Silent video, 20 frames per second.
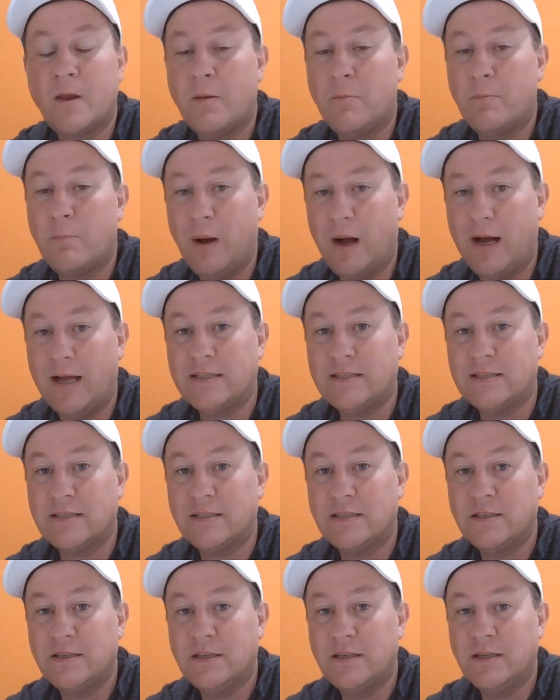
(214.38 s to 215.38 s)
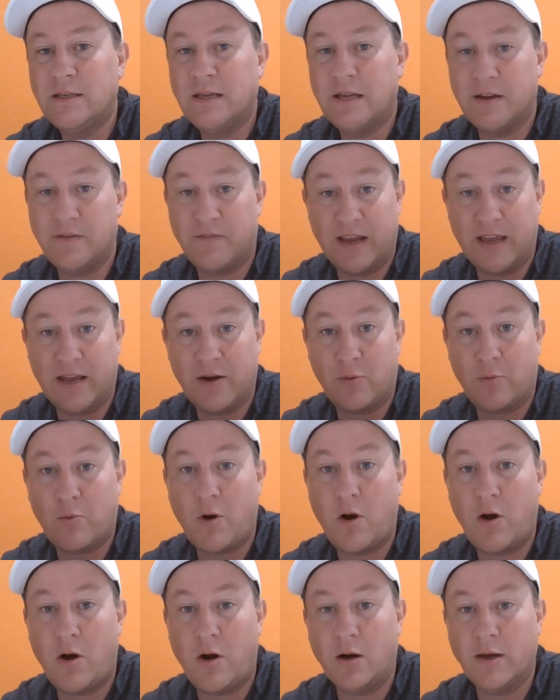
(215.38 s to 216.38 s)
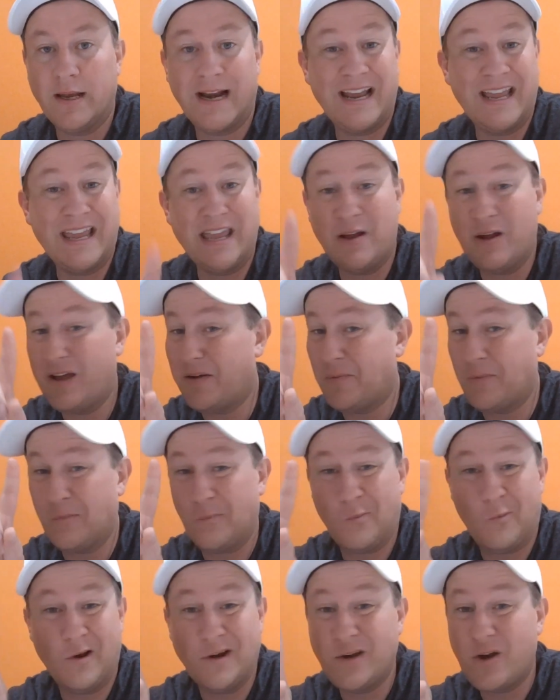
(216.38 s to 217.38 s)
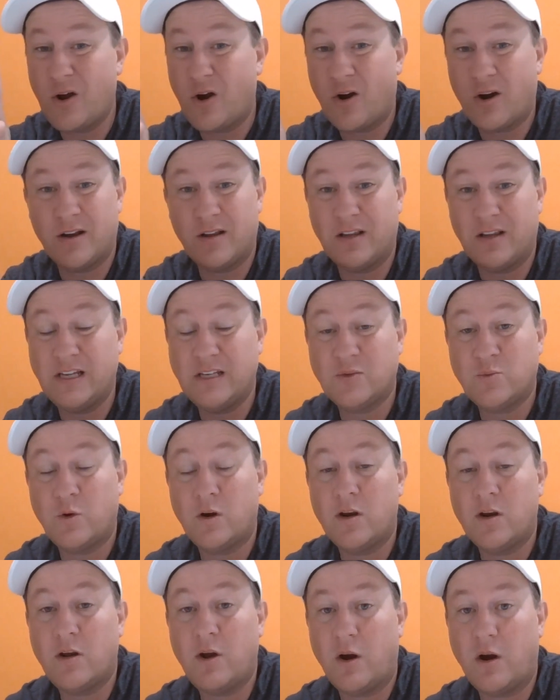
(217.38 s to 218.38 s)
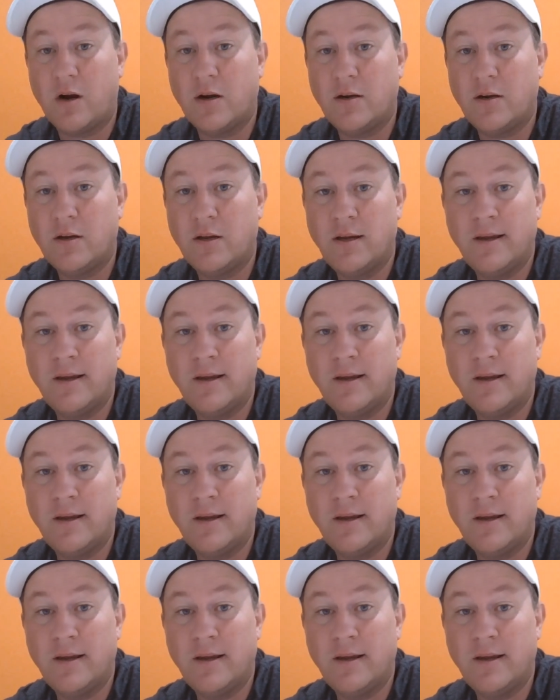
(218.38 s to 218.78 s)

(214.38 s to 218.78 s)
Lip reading: But if I get it wrong and I get one card, at least one card,